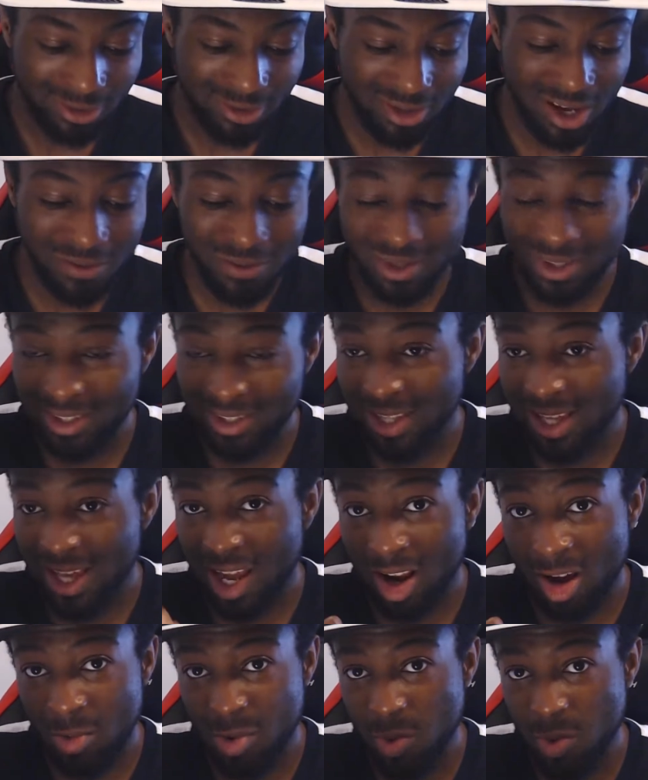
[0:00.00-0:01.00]
Obviously a
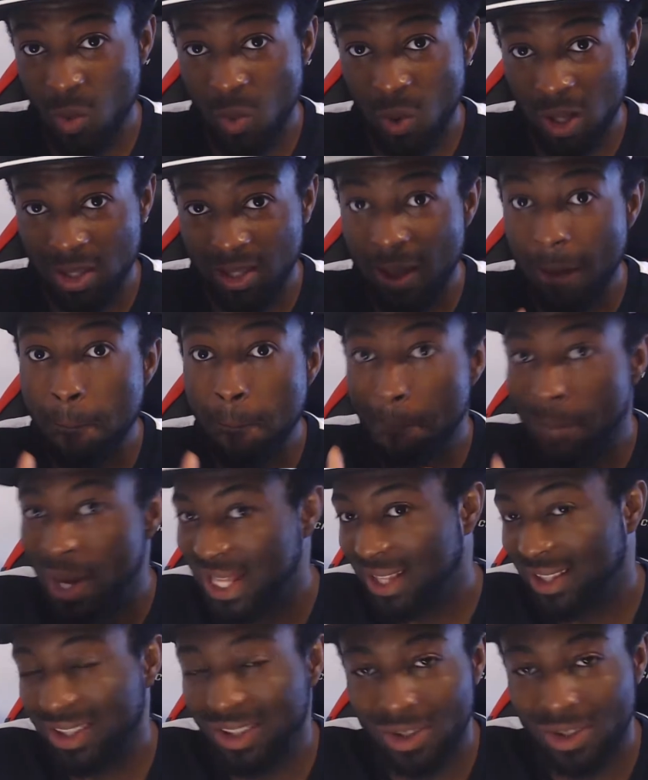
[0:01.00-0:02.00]
lot of people want a
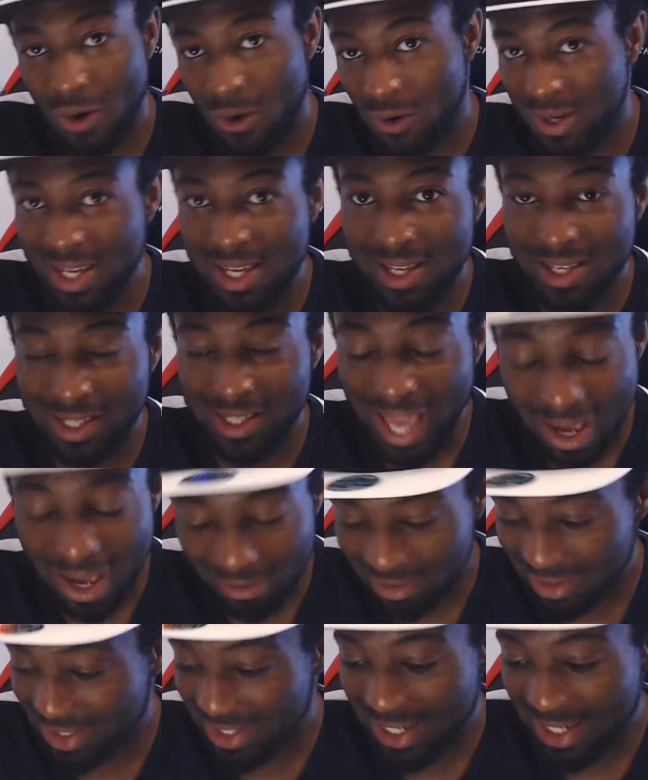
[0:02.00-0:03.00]
better story,
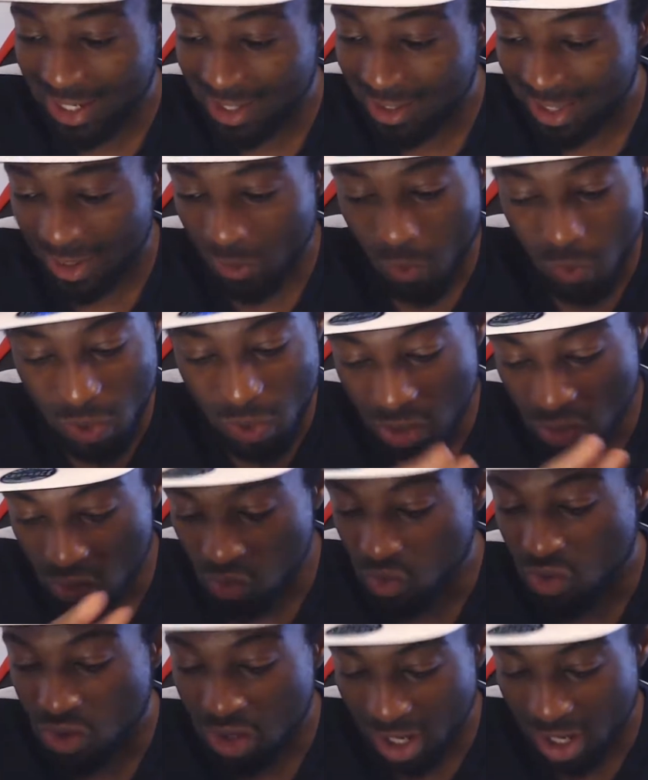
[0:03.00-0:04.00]
guaranteed, like we
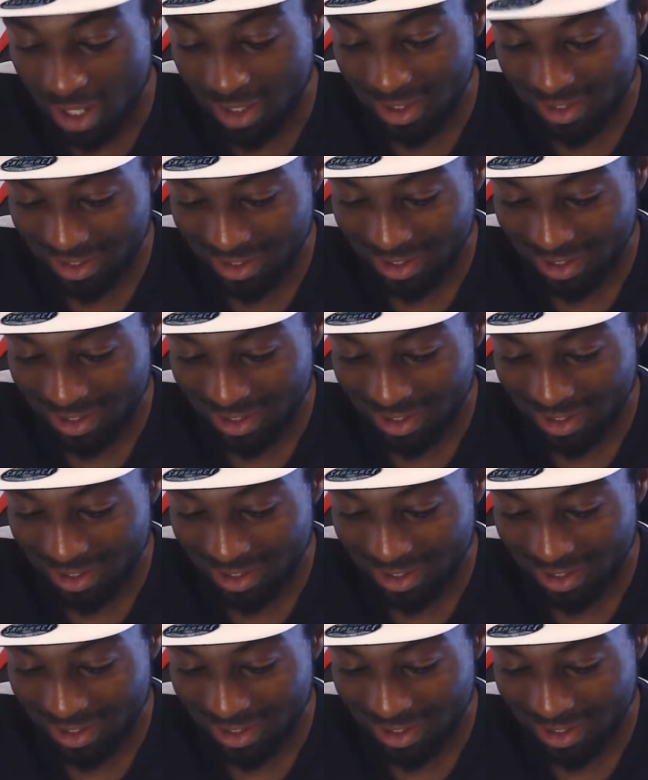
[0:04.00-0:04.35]
do not.